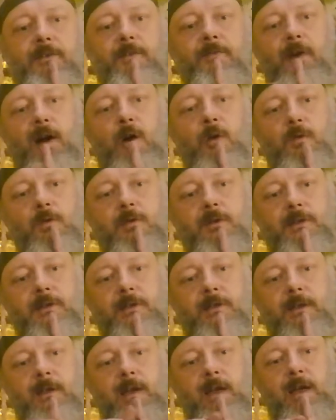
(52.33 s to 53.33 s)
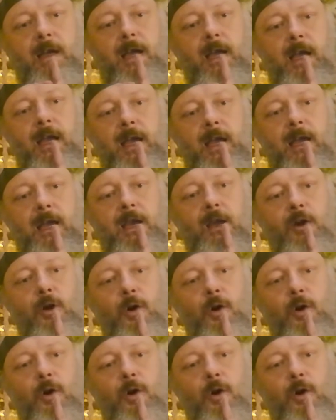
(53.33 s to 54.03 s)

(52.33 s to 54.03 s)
the vowels A,